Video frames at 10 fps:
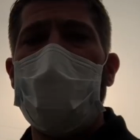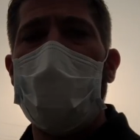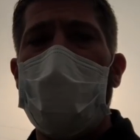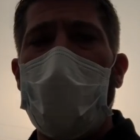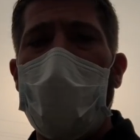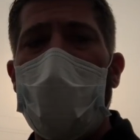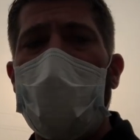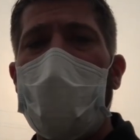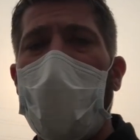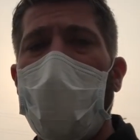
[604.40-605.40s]
the sun
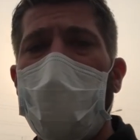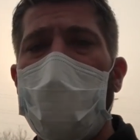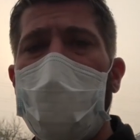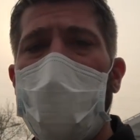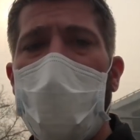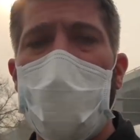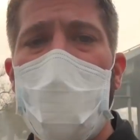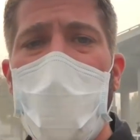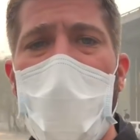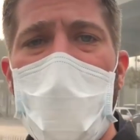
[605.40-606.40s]
is out, the sun
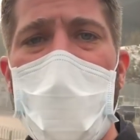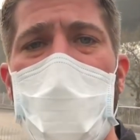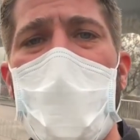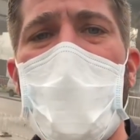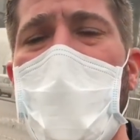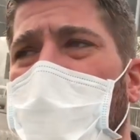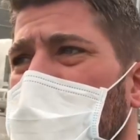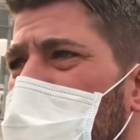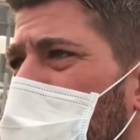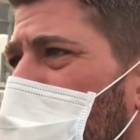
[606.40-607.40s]
is shining,
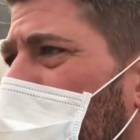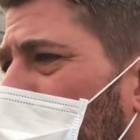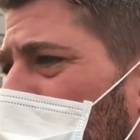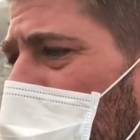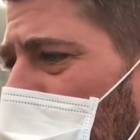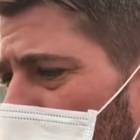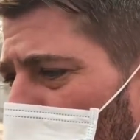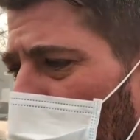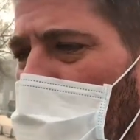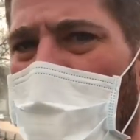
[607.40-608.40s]
but it's creating
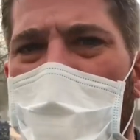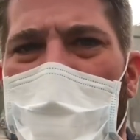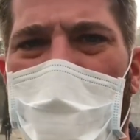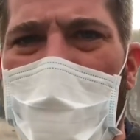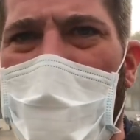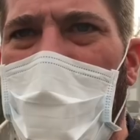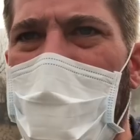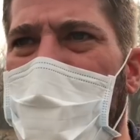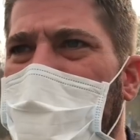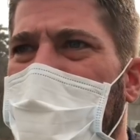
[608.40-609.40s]
a really
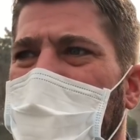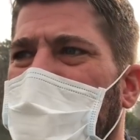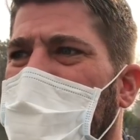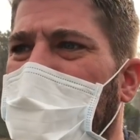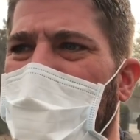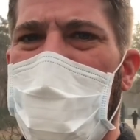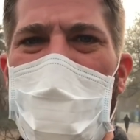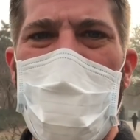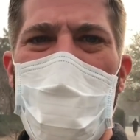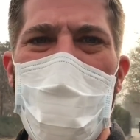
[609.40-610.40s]
light kind of
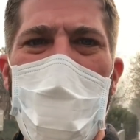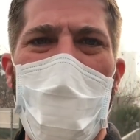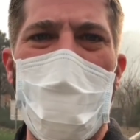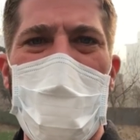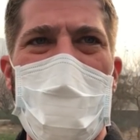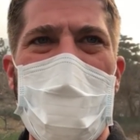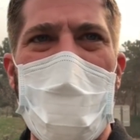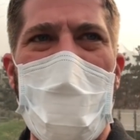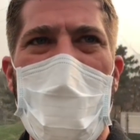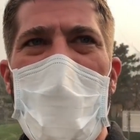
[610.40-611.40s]
hue over the
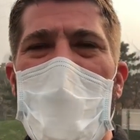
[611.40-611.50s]
city,